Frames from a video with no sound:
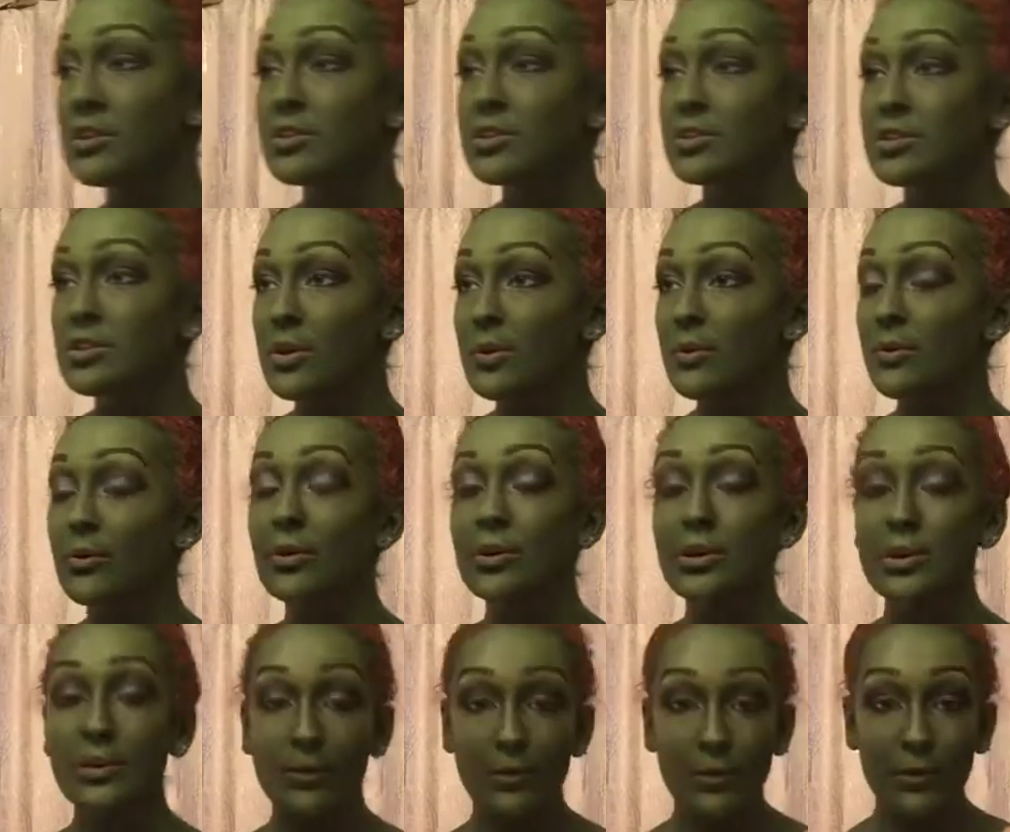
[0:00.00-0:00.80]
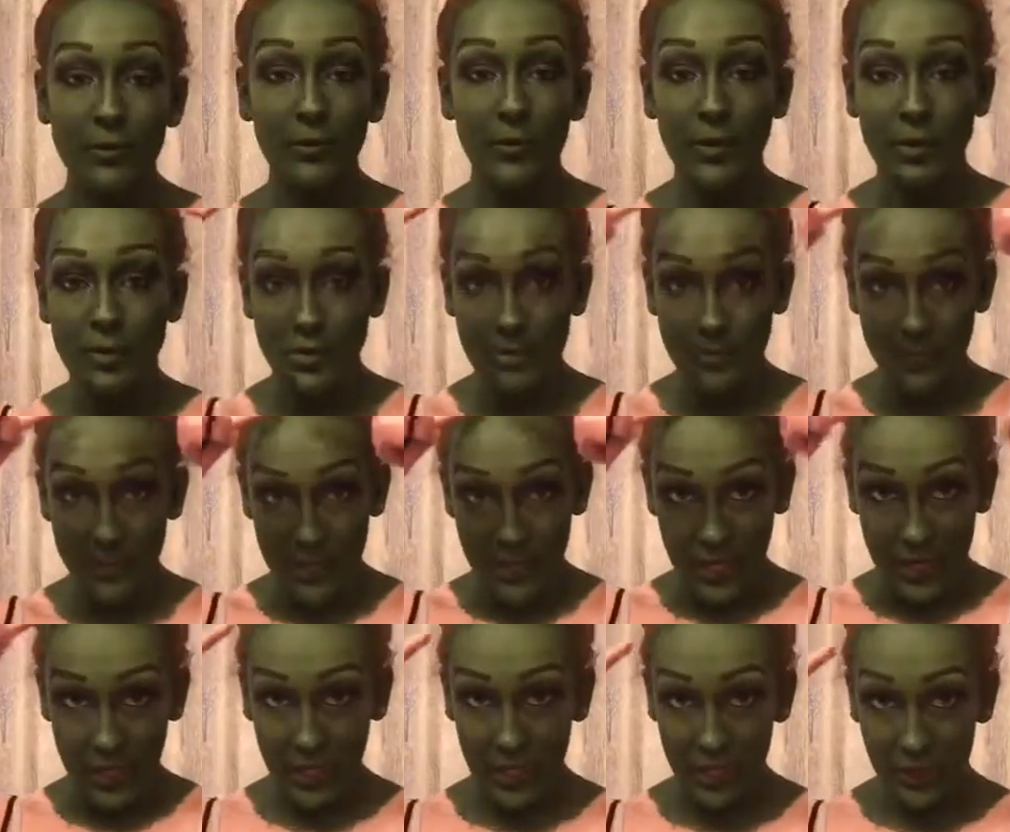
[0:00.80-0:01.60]
So I'm going to move on to my
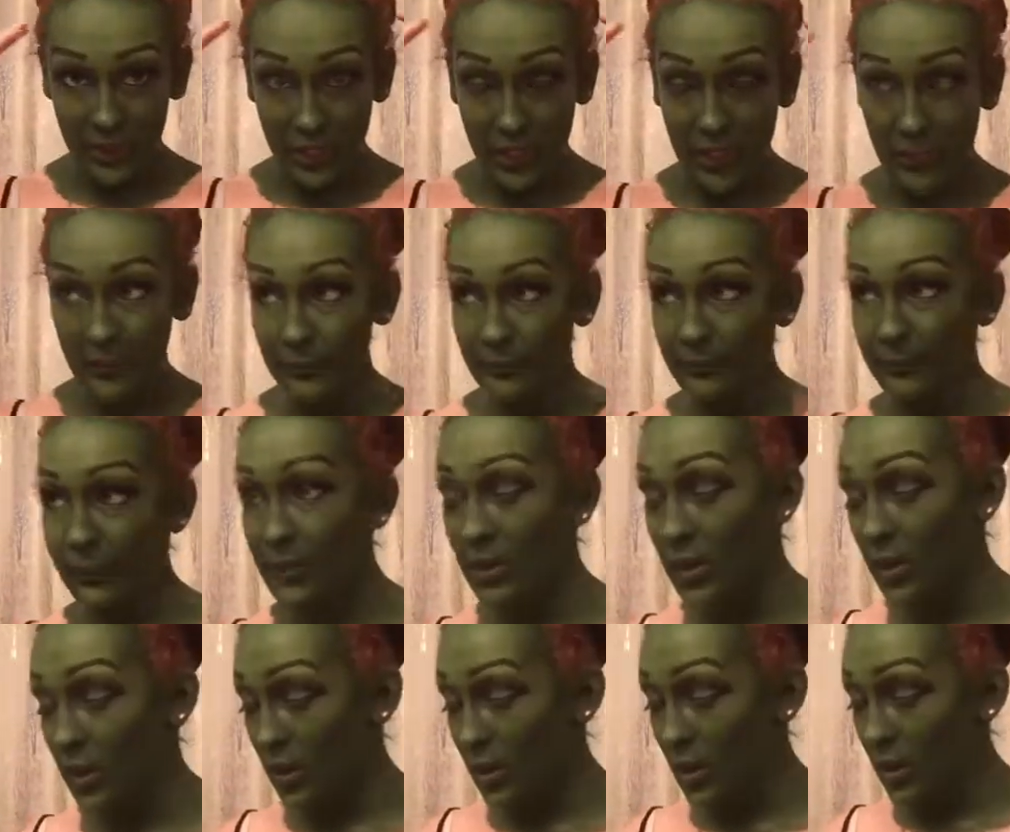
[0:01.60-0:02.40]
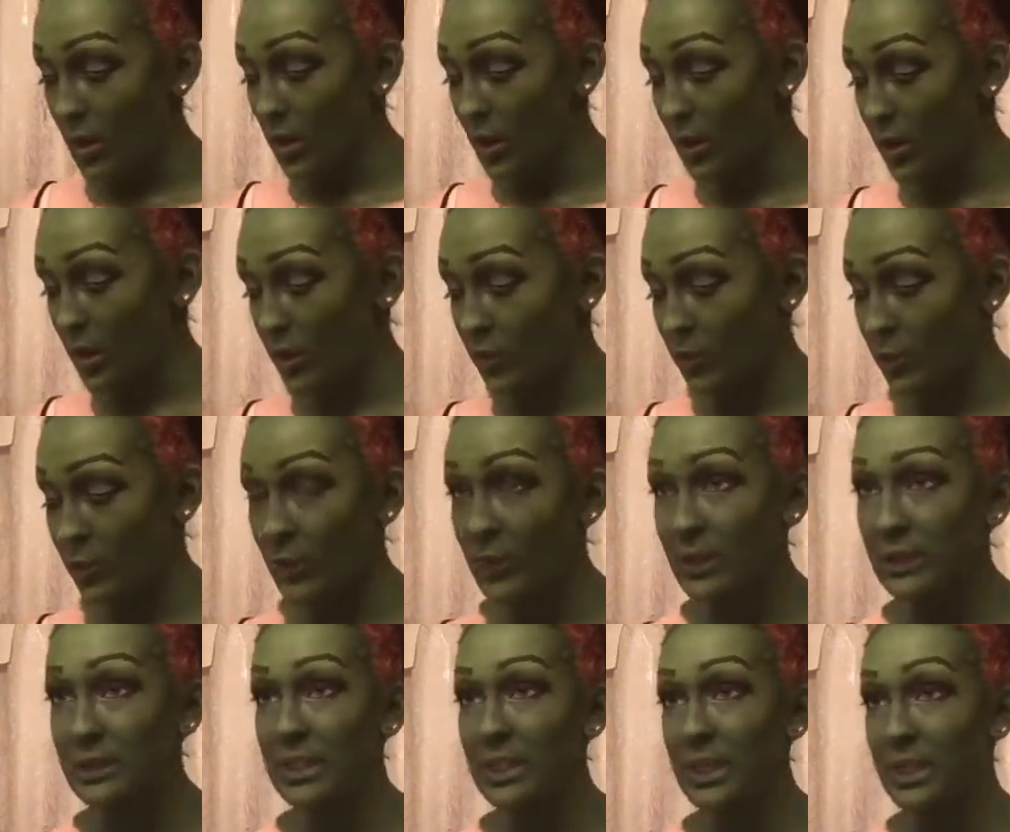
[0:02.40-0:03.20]
hairline. The
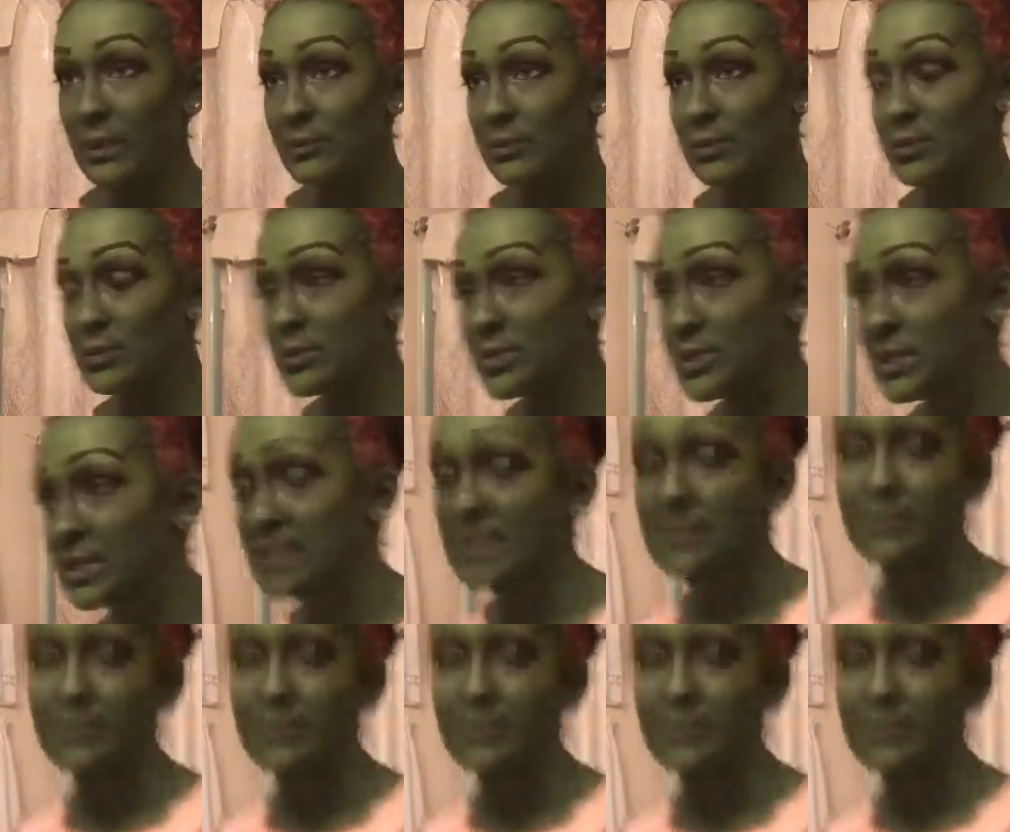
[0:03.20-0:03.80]
wig that I'm using